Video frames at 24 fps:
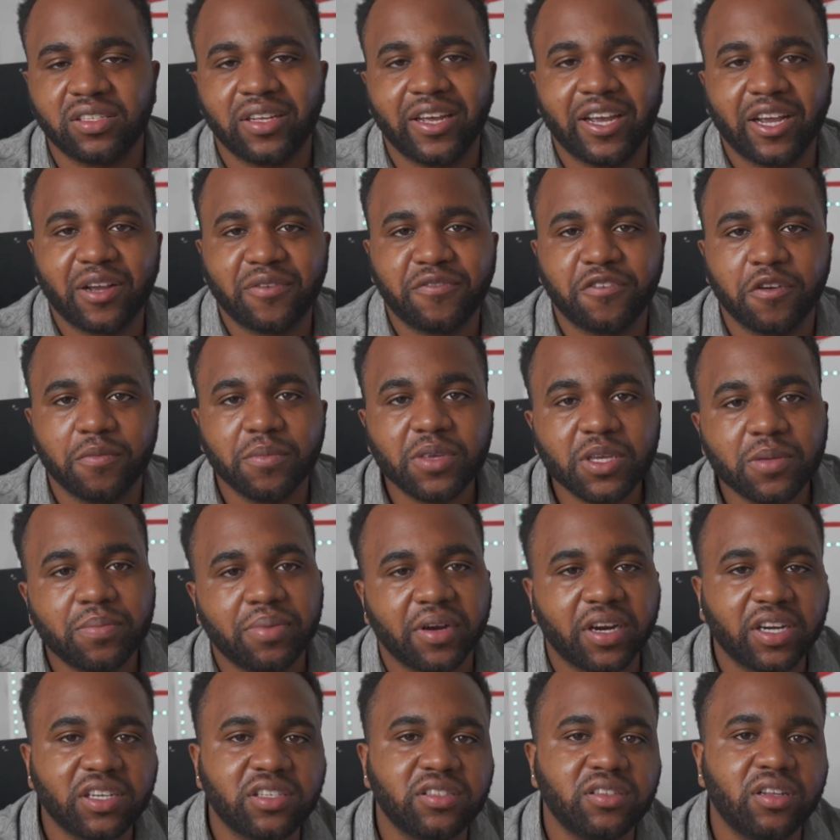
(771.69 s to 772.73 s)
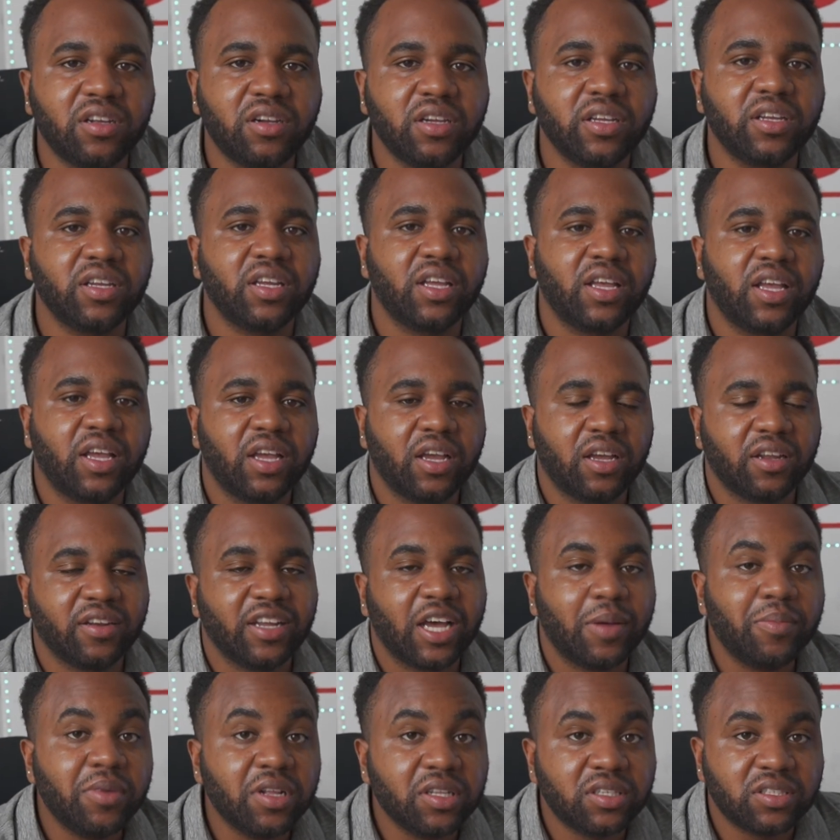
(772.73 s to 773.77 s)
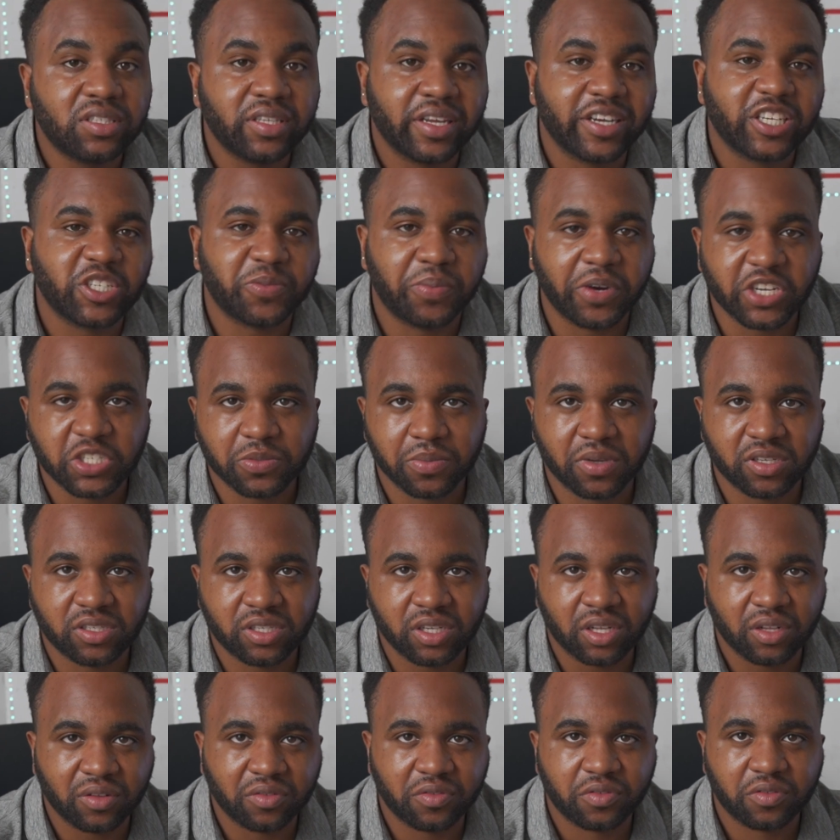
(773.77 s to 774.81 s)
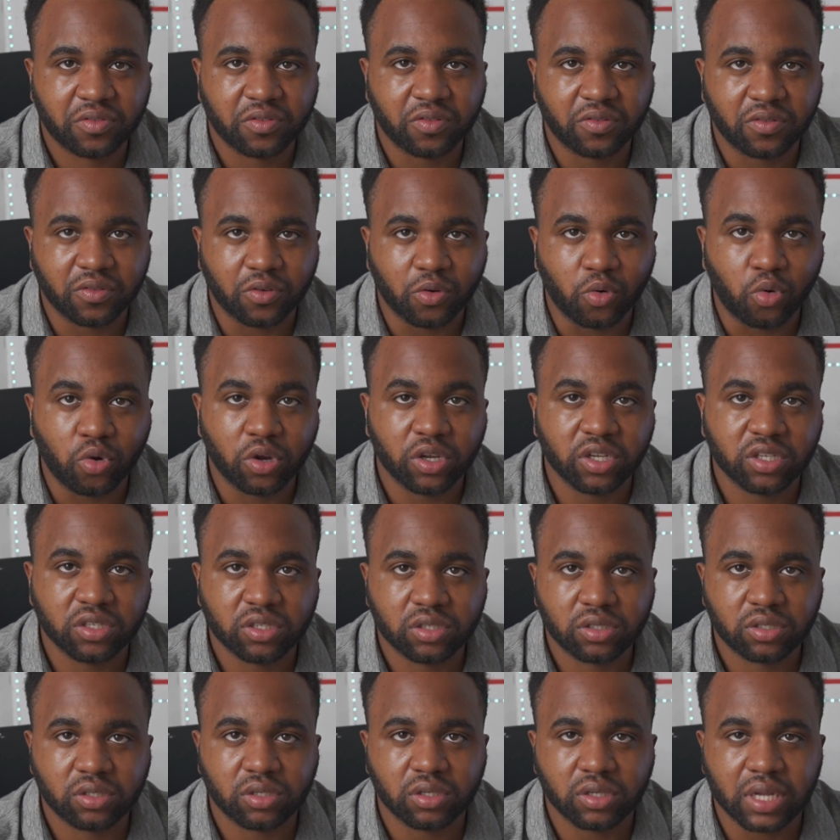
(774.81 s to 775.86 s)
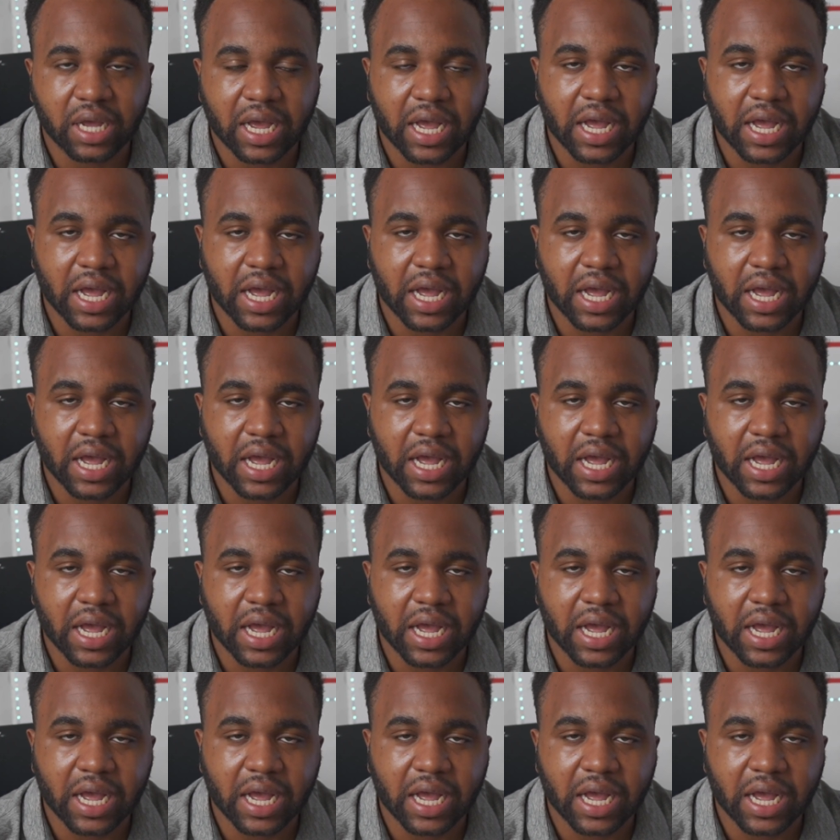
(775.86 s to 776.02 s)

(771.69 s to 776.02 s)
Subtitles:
Like for me personally, the ability to express myself was